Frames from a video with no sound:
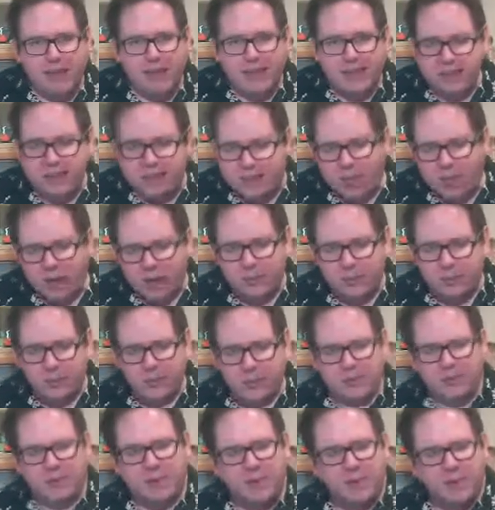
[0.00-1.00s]
in, I will
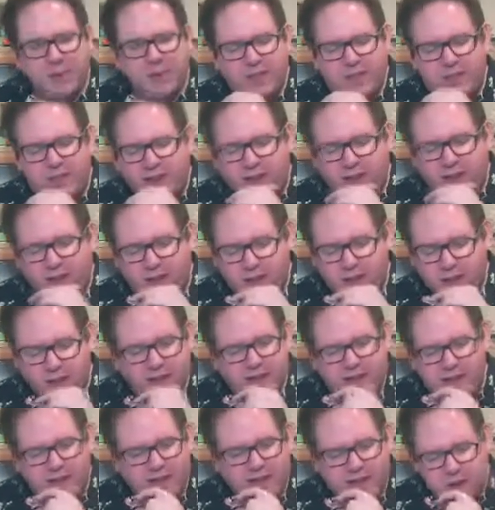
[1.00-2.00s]
do something that
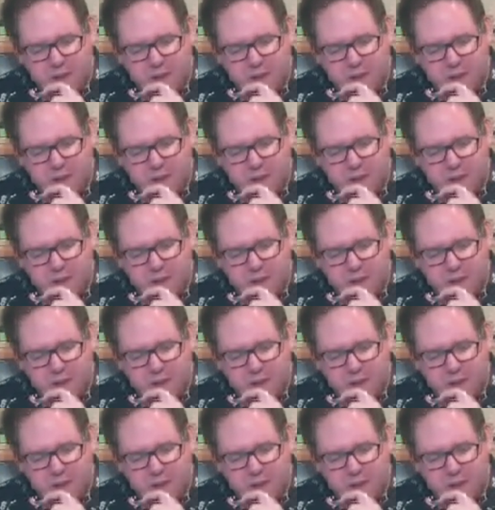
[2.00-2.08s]
I